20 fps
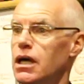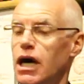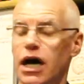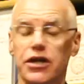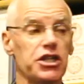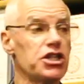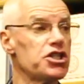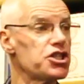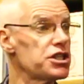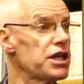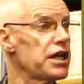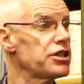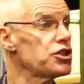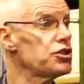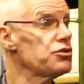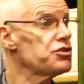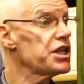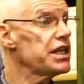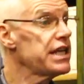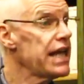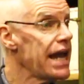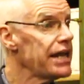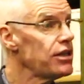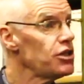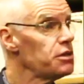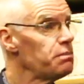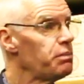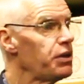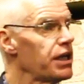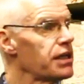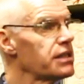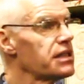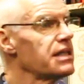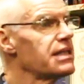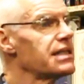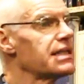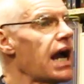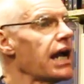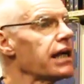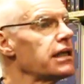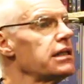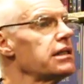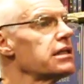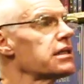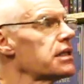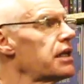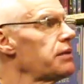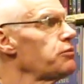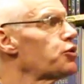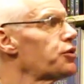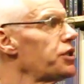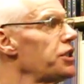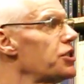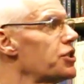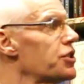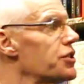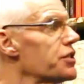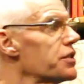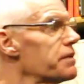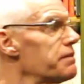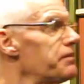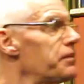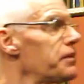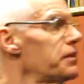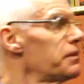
And these statues again depict exactly the same creatures